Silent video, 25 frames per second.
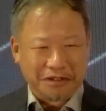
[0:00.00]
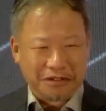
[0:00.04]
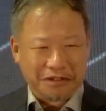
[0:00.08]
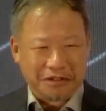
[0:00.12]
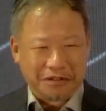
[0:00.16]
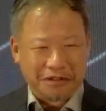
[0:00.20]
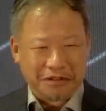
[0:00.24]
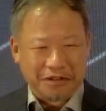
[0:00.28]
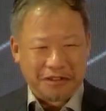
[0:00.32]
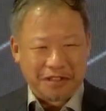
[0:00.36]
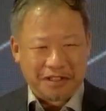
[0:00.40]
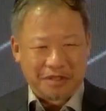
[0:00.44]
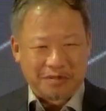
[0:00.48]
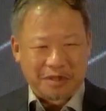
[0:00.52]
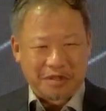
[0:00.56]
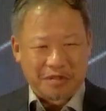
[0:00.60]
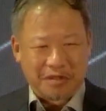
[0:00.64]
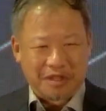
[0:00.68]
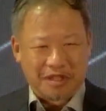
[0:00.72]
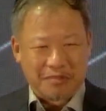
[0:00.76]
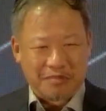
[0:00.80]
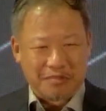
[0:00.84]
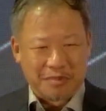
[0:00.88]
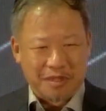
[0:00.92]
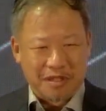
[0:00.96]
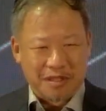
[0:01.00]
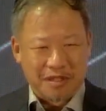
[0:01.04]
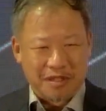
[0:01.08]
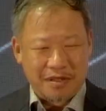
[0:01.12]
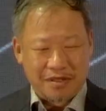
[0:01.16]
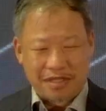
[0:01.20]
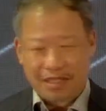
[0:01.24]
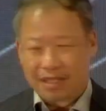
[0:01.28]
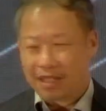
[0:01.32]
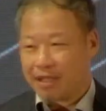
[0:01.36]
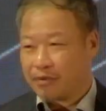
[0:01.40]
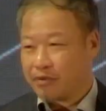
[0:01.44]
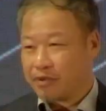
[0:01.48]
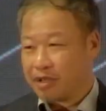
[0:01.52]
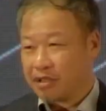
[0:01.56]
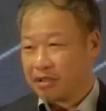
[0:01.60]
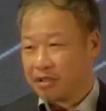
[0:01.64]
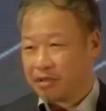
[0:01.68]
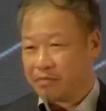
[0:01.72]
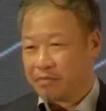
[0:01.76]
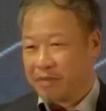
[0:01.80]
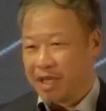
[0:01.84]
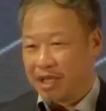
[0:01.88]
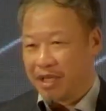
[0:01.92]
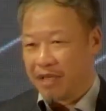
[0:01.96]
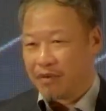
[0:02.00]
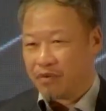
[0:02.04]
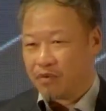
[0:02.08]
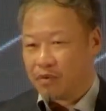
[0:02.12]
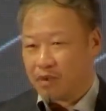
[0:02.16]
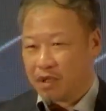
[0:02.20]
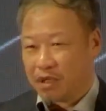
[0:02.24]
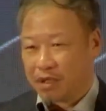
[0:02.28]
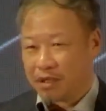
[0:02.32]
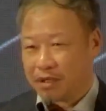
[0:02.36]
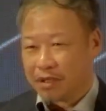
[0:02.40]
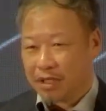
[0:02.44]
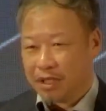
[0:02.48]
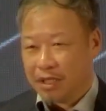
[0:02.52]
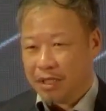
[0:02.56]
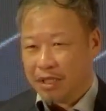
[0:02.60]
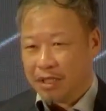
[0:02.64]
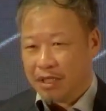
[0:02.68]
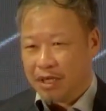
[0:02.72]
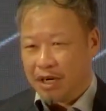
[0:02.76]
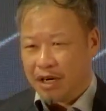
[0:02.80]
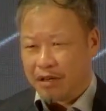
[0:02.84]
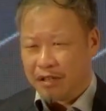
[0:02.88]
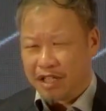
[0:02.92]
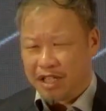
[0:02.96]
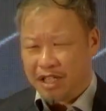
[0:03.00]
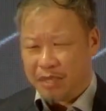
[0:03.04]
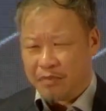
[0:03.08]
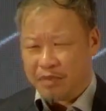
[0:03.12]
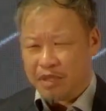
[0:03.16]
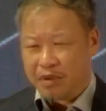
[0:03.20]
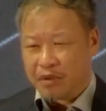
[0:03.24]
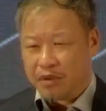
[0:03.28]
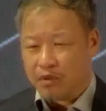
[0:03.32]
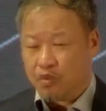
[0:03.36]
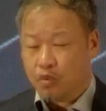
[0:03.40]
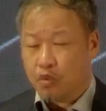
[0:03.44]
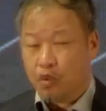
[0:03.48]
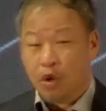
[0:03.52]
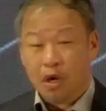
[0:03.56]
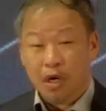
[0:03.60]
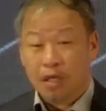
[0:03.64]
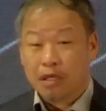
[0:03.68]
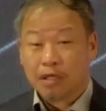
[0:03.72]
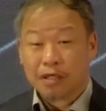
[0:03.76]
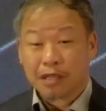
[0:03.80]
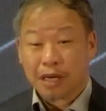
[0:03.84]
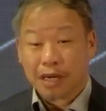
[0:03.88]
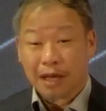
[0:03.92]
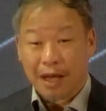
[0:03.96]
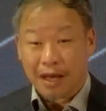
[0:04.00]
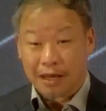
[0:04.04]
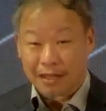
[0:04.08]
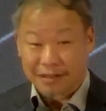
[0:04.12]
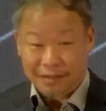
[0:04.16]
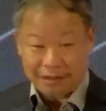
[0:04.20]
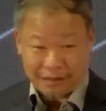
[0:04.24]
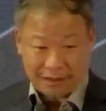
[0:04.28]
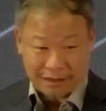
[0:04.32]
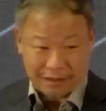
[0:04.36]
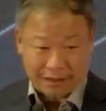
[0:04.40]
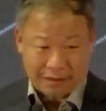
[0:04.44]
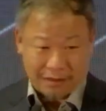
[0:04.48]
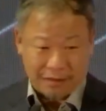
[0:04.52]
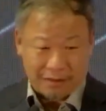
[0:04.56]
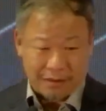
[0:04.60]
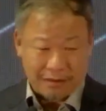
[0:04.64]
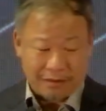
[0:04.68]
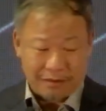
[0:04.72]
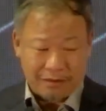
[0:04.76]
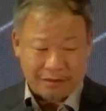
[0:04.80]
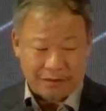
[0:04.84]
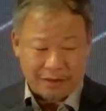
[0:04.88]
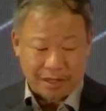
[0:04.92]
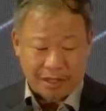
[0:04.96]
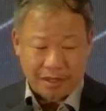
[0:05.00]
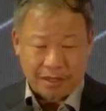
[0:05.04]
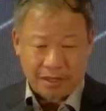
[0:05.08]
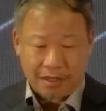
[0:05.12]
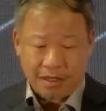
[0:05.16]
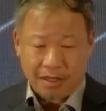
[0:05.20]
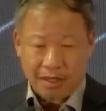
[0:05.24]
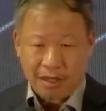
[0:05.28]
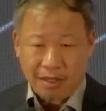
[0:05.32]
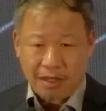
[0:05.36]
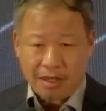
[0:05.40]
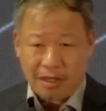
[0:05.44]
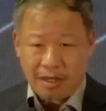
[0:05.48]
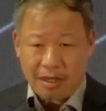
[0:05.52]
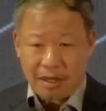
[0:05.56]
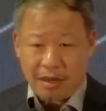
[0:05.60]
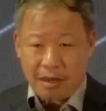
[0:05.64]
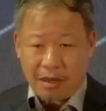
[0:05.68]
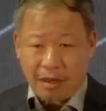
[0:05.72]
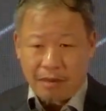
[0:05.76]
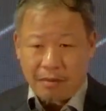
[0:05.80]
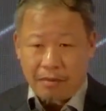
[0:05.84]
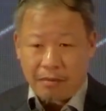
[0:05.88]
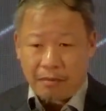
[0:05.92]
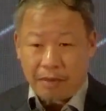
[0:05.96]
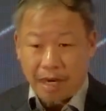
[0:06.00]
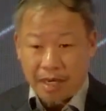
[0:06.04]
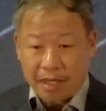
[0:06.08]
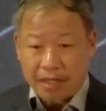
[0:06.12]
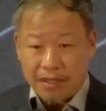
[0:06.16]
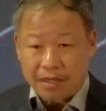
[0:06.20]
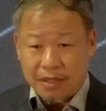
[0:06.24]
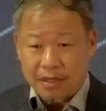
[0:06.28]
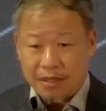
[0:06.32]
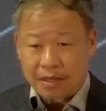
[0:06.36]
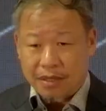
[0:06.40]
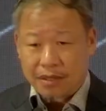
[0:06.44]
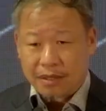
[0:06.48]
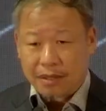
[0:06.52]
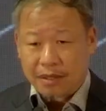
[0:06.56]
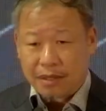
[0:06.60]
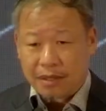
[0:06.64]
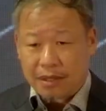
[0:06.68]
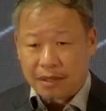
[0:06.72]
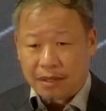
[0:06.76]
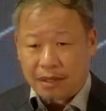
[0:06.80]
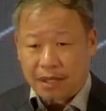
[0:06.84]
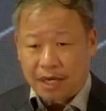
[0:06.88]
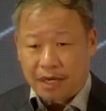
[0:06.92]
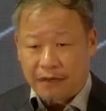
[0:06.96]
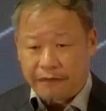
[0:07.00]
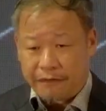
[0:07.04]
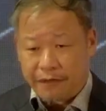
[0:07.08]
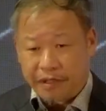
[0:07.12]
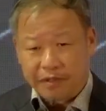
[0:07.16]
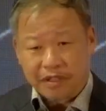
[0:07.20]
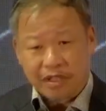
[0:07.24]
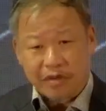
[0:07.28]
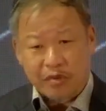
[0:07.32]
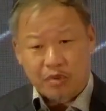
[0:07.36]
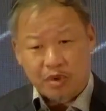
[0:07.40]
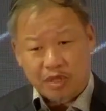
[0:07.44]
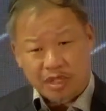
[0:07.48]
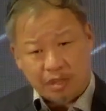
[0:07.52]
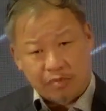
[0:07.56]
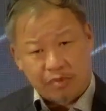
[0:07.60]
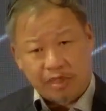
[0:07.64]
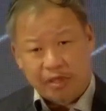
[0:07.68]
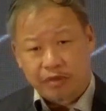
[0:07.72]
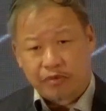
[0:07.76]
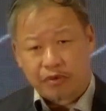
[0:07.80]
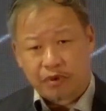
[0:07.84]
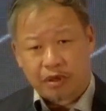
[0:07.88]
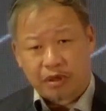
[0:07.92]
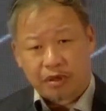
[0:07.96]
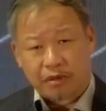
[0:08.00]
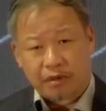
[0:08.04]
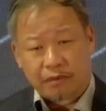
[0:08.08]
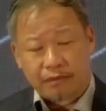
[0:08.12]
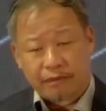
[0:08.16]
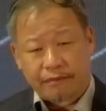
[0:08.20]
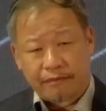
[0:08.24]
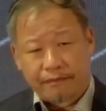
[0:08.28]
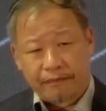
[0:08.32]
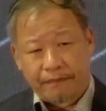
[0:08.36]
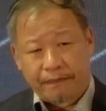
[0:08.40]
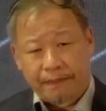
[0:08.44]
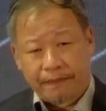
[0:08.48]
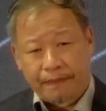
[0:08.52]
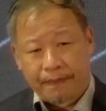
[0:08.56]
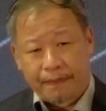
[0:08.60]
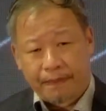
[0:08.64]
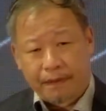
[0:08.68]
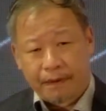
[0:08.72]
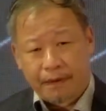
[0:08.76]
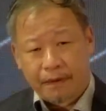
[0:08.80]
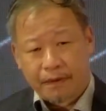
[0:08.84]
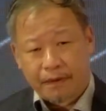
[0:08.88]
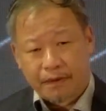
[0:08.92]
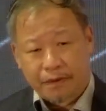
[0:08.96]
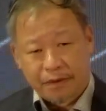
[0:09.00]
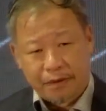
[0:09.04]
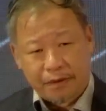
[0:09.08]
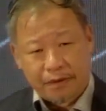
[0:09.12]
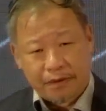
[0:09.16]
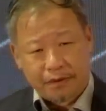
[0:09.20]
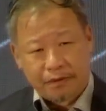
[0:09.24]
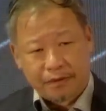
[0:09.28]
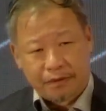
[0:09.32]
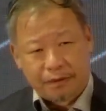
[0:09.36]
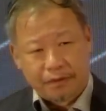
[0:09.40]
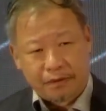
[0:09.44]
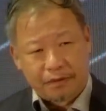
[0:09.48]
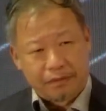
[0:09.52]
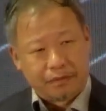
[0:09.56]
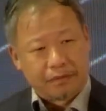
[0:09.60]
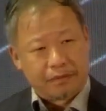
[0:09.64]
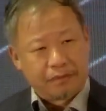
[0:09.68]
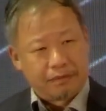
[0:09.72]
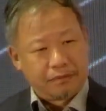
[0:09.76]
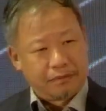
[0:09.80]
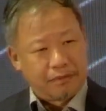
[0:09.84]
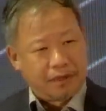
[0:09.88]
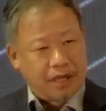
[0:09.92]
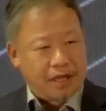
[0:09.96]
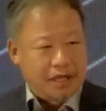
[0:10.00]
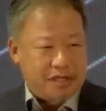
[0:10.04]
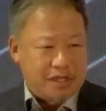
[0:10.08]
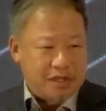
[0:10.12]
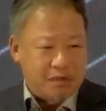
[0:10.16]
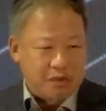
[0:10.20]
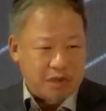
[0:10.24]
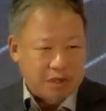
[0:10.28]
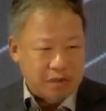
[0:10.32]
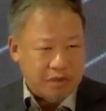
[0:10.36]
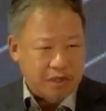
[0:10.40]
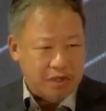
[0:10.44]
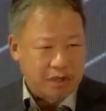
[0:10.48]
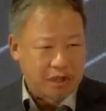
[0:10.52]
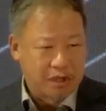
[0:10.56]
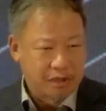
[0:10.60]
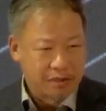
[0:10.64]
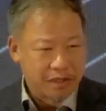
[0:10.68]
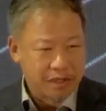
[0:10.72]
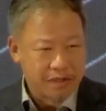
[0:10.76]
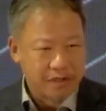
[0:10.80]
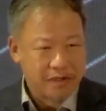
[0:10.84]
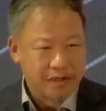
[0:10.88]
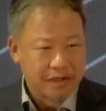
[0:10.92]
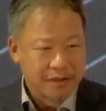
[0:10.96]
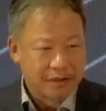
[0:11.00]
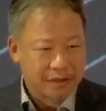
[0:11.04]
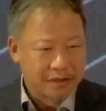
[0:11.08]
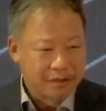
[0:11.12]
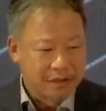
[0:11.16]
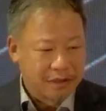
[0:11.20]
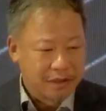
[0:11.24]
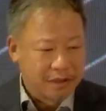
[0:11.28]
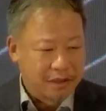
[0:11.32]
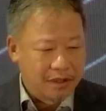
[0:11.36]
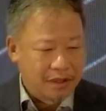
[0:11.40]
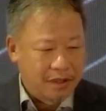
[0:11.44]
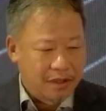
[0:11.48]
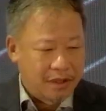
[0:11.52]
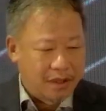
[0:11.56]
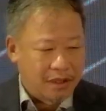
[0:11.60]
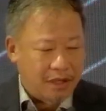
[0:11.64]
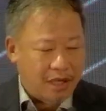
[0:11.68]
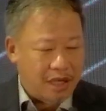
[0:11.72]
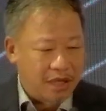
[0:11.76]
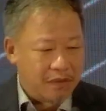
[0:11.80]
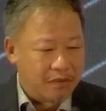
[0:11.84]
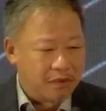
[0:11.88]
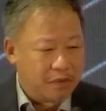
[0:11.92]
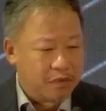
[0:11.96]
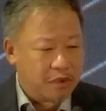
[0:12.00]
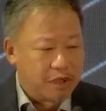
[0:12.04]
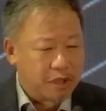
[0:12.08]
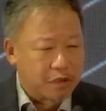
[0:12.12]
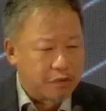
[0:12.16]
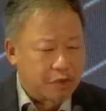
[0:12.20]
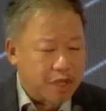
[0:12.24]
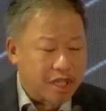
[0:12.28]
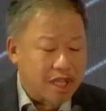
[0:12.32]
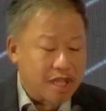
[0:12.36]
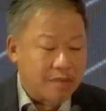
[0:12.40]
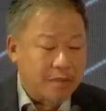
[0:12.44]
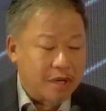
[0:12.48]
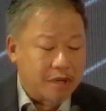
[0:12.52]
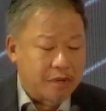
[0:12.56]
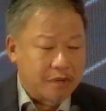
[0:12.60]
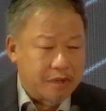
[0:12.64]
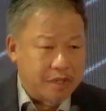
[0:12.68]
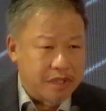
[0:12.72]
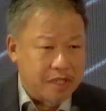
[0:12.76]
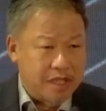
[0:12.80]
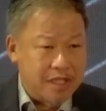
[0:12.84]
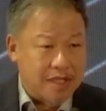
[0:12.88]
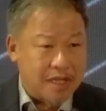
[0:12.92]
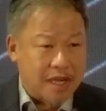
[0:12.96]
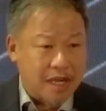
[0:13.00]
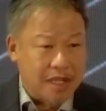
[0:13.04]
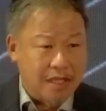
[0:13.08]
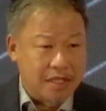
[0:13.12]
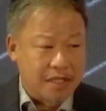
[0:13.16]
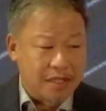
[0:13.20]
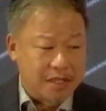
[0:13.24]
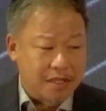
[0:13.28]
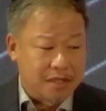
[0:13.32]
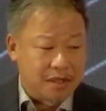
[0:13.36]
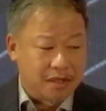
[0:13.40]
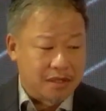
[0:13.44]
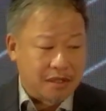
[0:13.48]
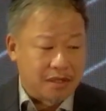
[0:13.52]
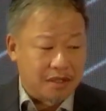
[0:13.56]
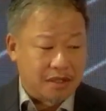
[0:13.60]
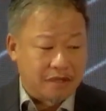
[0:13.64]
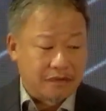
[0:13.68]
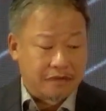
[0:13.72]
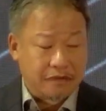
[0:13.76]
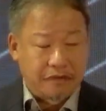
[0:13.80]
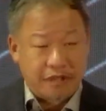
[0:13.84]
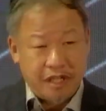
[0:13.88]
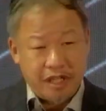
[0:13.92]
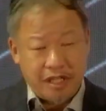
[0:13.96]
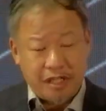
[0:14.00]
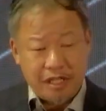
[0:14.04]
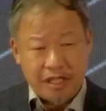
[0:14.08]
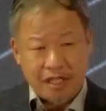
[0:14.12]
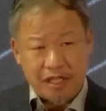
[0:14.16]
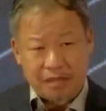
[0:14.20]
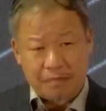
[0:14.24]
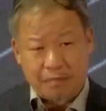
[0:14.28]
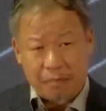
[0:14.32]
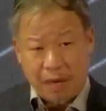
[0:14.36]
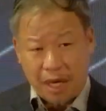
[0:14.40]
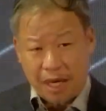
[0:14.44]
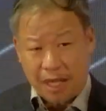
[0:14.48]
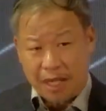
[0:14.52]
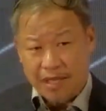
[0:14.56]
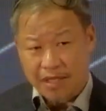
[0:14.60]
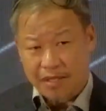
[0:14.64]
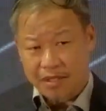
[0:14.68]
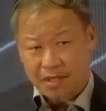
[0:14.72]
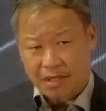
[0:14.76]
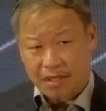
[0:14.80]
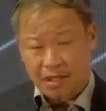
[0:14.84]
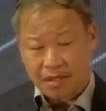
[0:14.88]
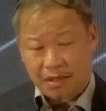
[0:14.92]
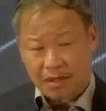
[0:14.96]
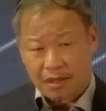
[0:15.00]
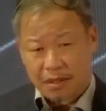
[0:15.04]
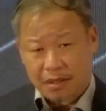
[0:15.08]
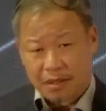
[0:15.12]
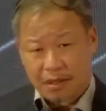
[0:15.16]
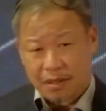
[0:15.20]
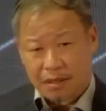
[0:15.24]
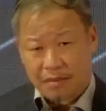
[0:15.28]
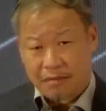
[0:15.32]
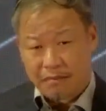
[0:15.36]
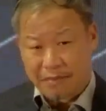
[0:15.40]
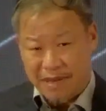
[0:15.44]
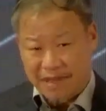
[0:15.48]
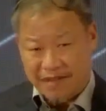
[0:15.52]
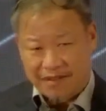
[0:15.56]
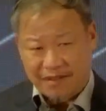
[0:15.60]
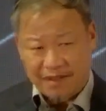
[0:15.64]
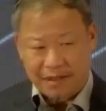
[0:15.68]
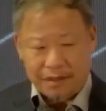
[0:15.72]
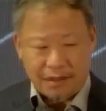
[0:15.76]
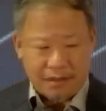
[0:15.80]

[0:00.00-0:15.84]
It's about numbers and how we're going to make it work. How can it be world-class, right? But I felt there was something wrong. So I actually worked with Lawrence, and we came up with this idea of creating a place method,